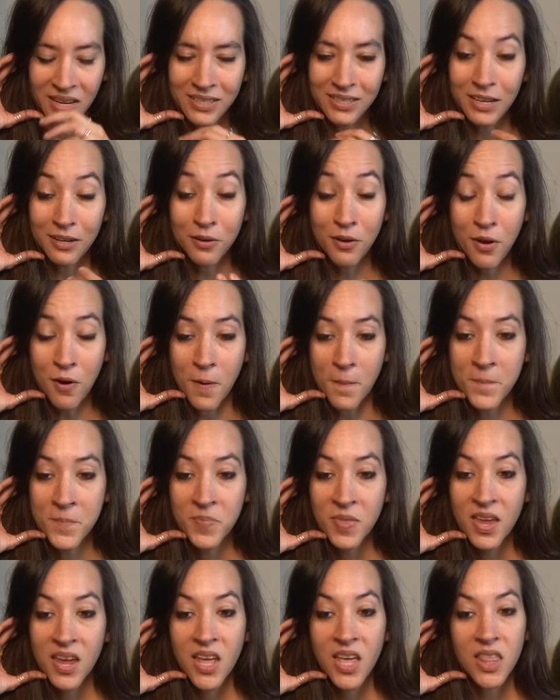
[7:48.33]
It's like, no,
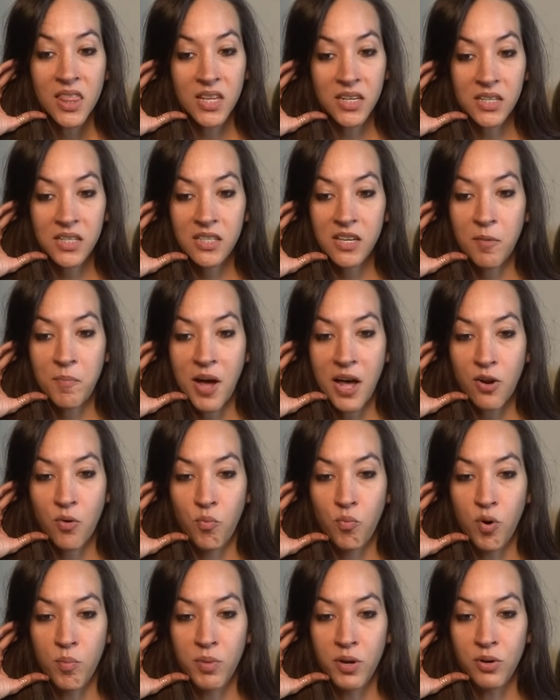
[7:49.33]
this is about a
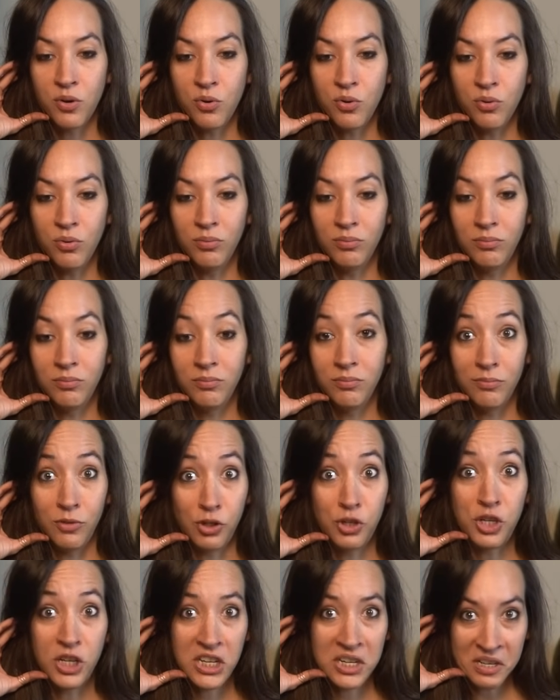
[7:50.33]
woman who,
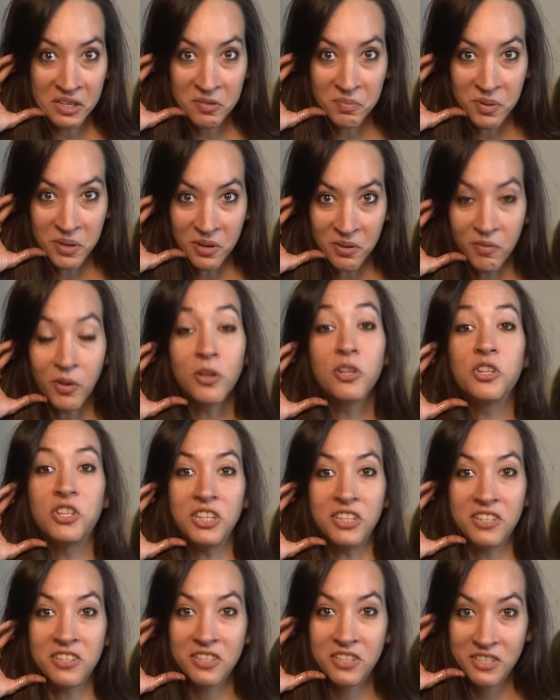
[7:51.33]
she is beautiful.
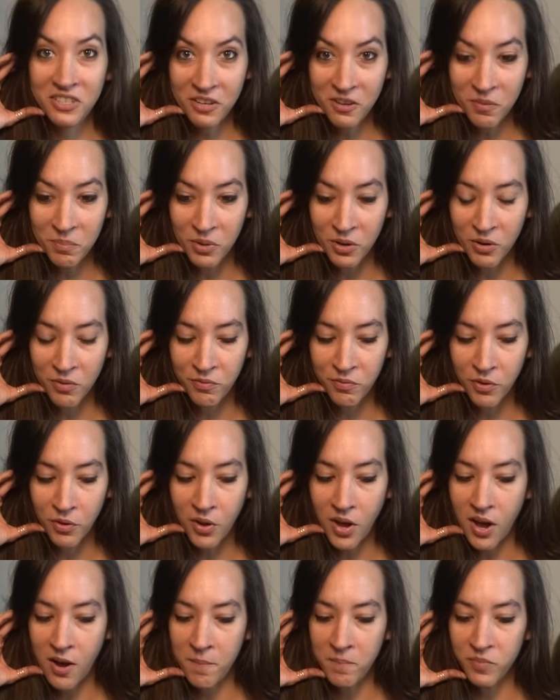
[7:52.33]
She's still
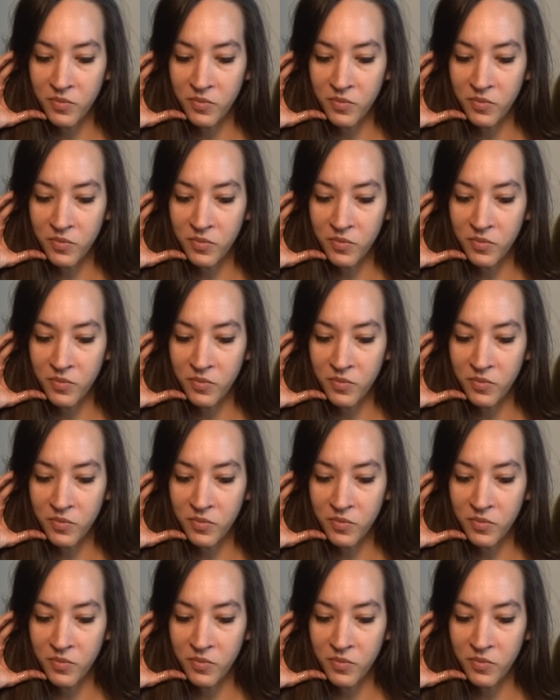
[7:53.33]
beautiful.